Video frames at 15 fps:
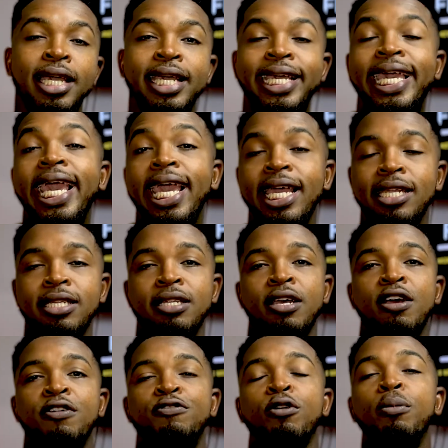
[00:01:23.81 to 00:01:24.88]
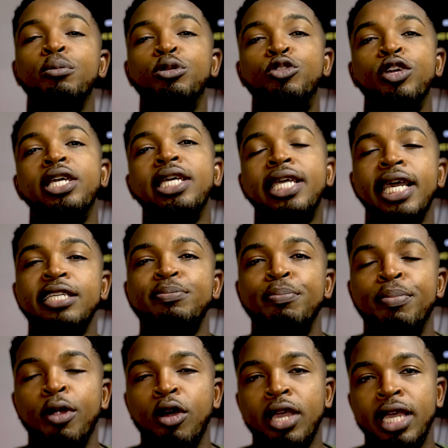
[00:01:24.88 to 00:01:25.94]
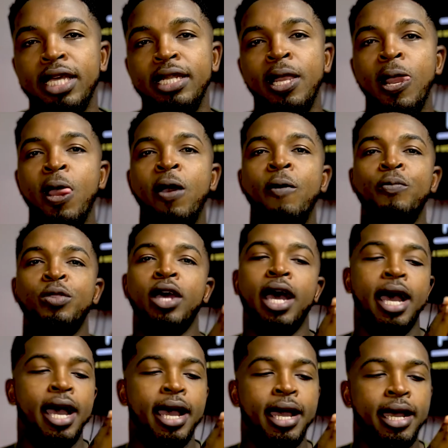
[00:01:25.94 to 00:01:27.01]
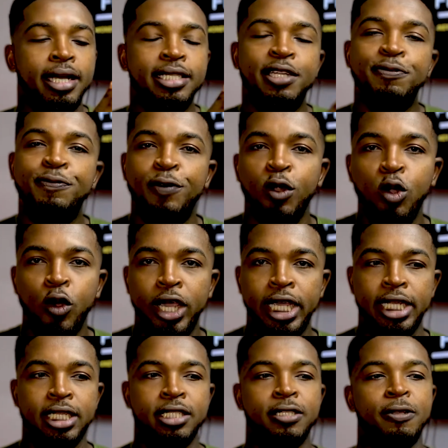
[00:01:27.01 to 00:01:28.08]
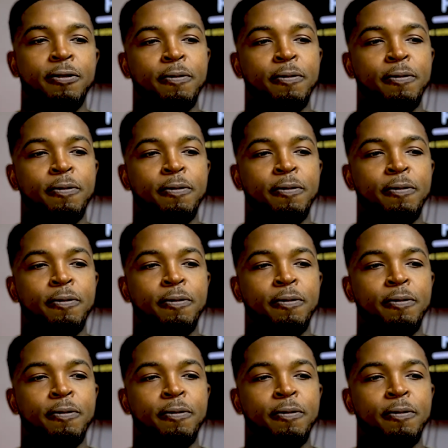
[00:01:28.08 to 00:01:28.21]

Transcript: gain from doing guest blogging are the following.